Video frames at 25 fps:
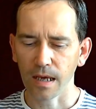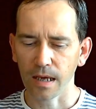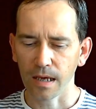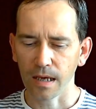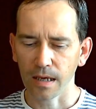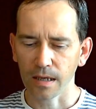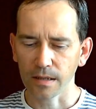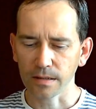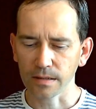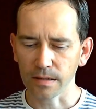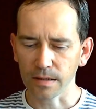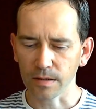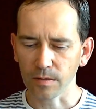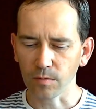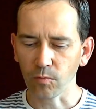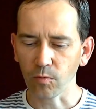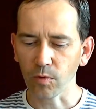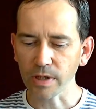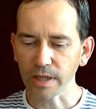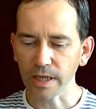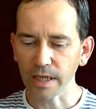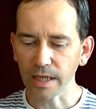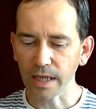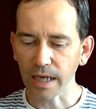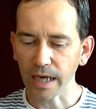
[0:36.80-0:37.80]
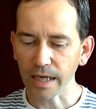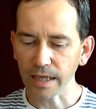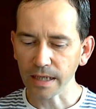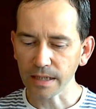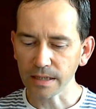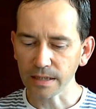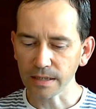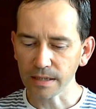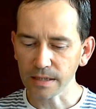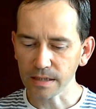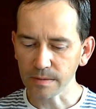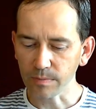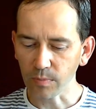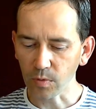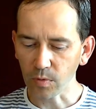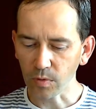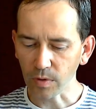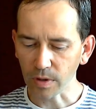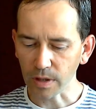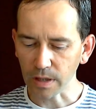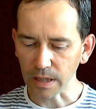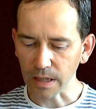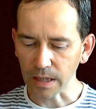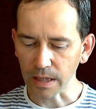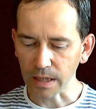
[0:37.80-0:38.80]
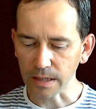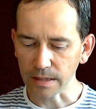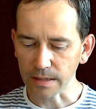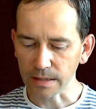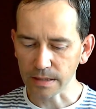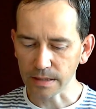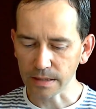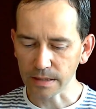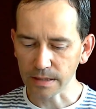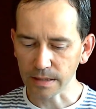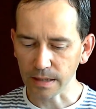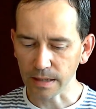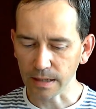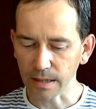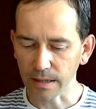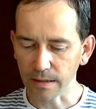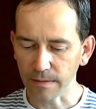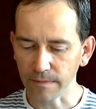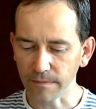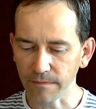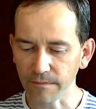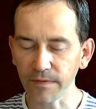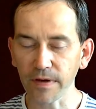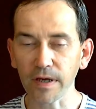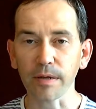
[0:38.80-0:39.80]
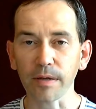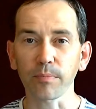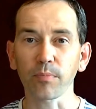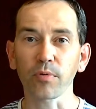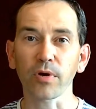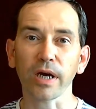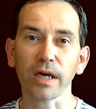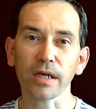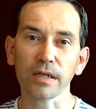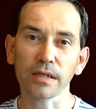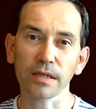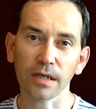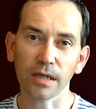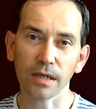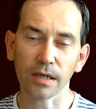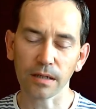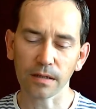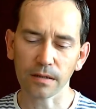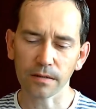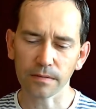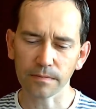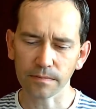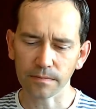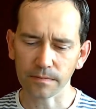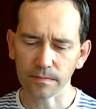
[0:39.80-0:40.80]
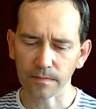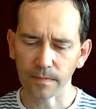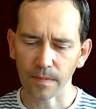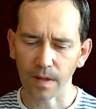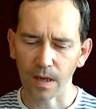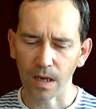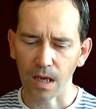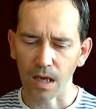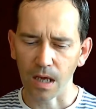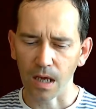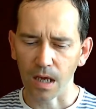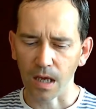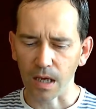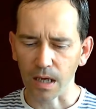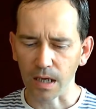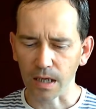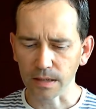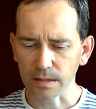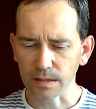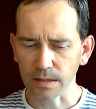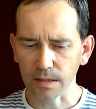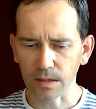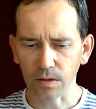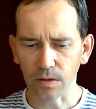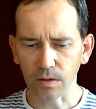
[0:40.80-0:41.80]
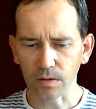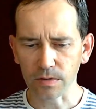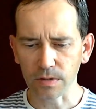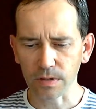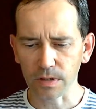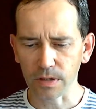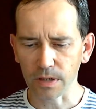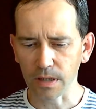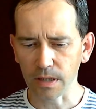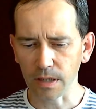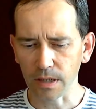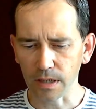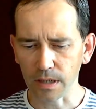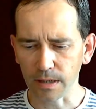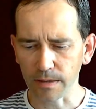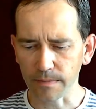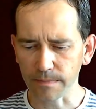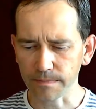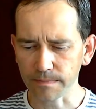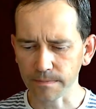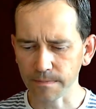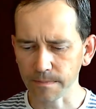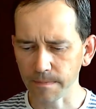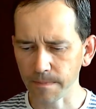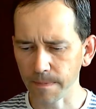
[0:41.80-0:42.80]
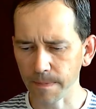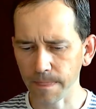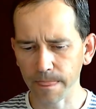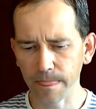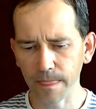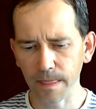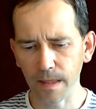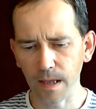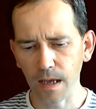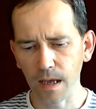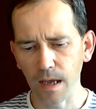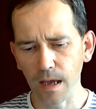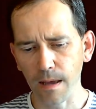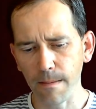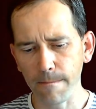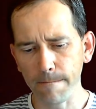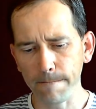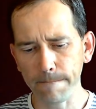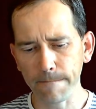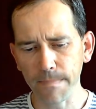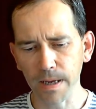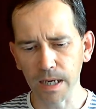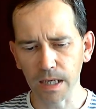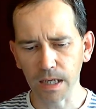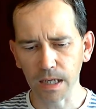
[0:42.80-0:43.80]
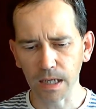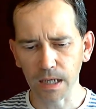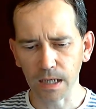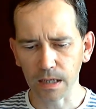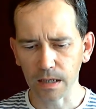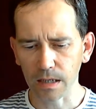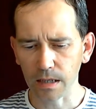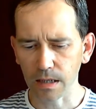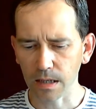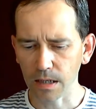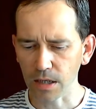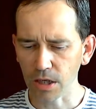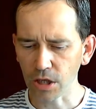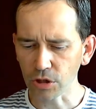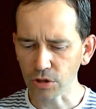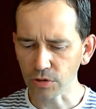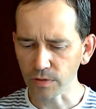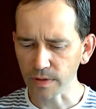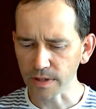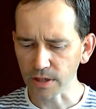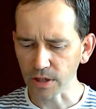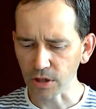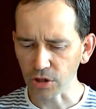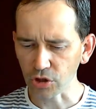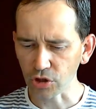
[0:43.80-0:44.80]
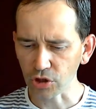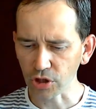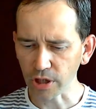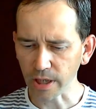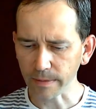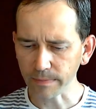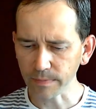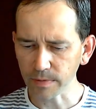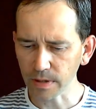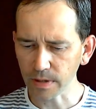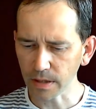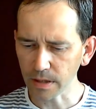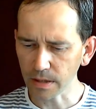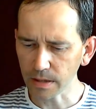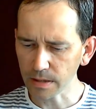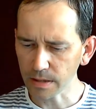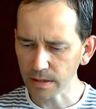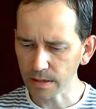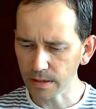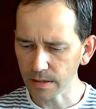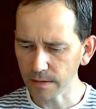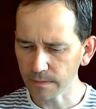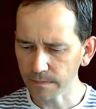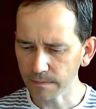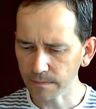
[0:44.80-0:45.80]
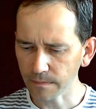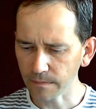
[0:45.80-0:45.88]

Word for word: So what I like in this book, it's very practical. It's got many interesting chapters.